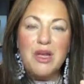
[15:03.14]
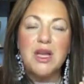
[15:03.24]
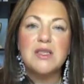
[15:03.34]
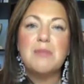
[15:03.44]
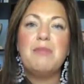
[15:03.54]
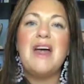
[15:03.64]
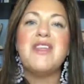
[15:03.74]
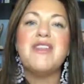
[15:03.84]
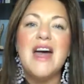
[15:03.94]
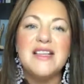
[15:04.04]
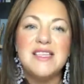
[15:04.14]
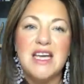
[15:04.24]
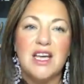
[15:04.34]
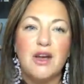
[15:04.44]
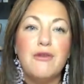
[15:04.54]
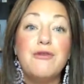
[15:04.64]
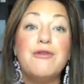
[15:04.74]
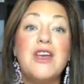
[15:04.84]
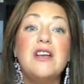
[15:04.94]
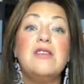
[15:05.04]
because pathetic
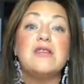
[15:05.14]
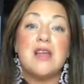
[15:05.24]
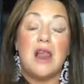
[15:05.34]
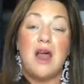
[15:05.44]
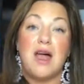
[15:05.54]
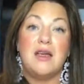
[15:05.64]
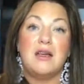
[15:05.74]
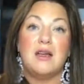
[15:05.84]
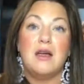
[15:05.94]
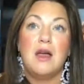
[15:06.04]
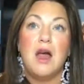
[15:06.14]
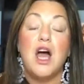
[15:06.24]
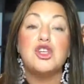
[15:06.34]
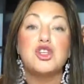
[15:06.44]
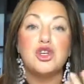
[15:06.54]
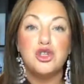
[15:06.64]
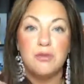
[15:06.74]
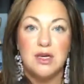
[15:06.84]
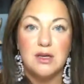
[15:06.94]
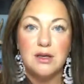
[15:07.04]
feels like a
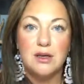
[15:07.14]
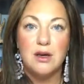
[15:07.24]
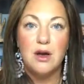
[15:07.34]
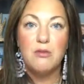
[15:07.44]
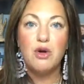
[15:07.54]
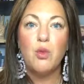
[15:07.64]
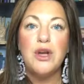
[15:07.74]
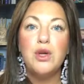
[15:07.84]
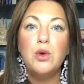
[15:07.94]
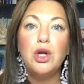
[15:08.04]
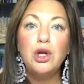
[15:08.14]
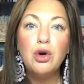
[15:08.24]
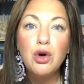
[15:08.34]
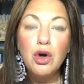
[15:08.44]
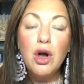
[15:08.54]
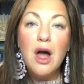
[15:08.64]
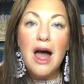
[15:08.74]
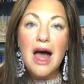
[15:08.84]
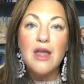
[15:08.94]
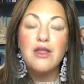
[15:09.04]
judgment. But when you look
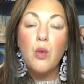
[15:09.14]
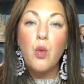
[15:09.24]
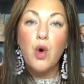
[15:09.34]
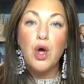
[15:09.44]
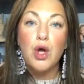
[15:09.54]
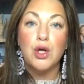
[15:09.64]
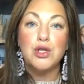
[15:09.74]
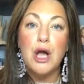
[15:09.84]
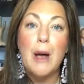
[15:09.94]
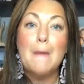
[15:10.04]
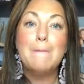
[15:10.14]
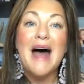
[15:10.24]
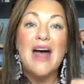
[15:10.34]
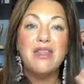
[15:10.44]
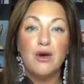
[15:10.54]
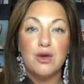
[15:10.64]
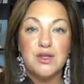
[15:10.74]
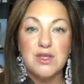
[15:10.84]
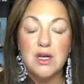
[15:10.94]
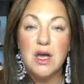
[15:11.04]
at the word
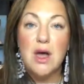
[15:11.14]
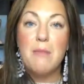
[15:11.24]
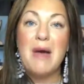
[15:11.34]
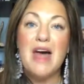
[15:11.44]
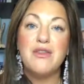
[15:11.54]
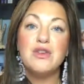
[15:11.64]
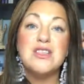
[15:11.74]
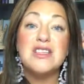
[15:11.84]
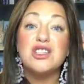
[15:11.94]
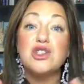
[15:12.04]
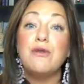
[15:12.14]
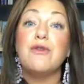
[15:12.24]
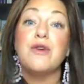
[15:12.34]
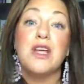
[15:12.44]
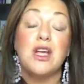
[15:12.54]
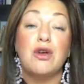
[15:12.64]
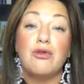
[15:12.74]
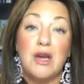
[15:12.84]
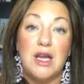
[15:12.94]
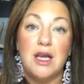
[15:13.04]
pathos, pathos is suffering
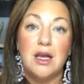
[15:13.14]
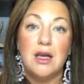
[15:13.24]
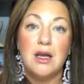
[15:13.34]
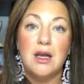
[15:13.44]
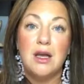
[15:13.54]
in Greek.